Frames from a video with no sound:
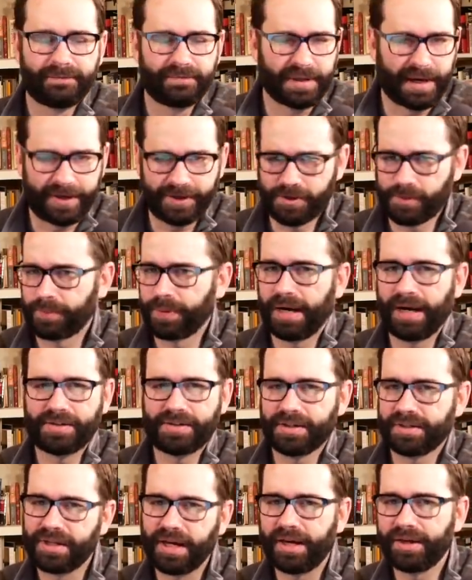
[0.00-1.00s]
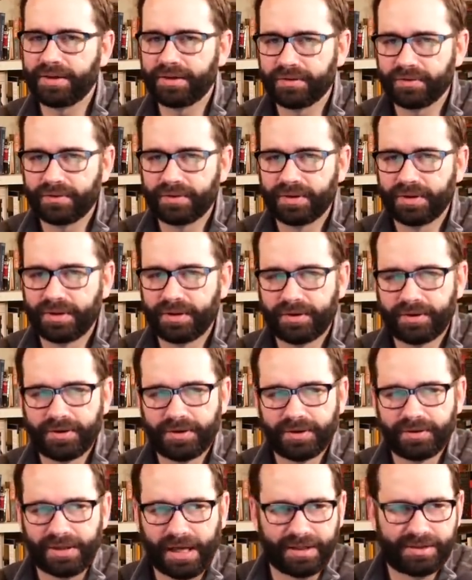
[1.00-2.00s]
Not a surprising take.
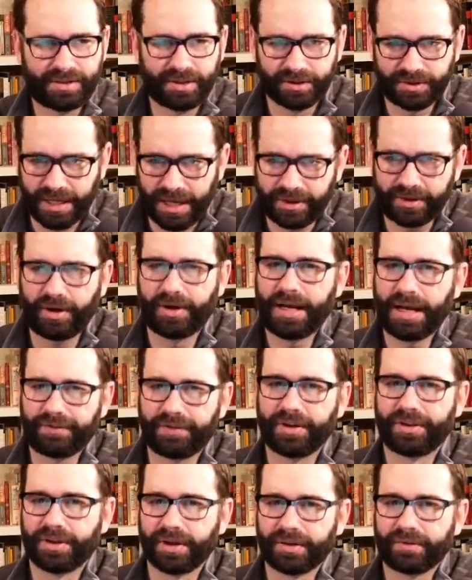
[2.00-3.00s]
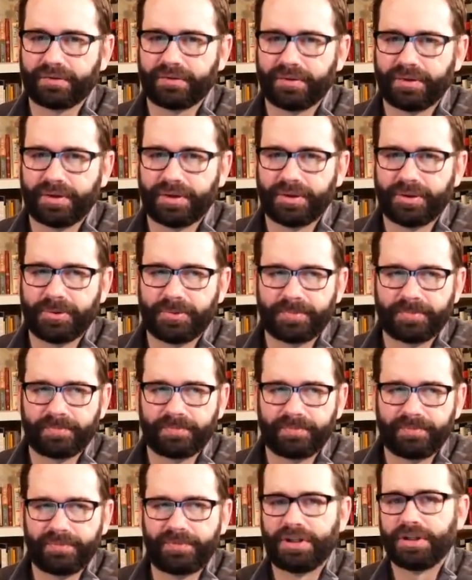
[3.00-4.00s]
That's their take on everything.
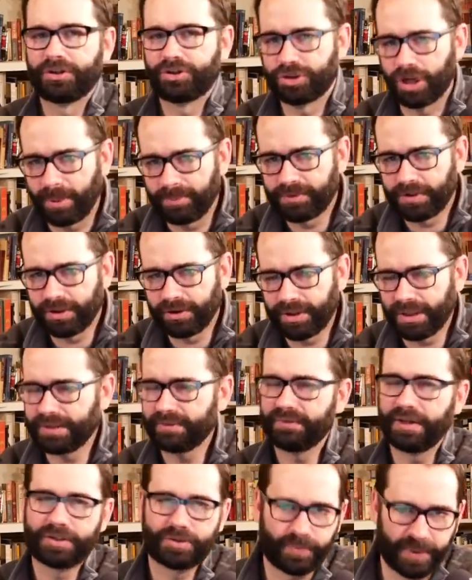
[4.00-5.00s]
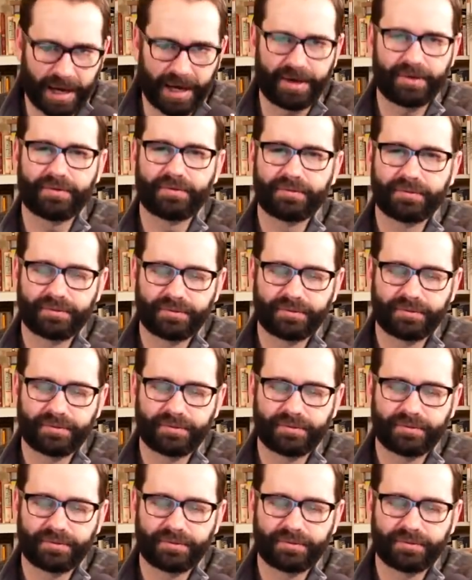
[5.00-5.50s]
Did Trump do it? It's bad.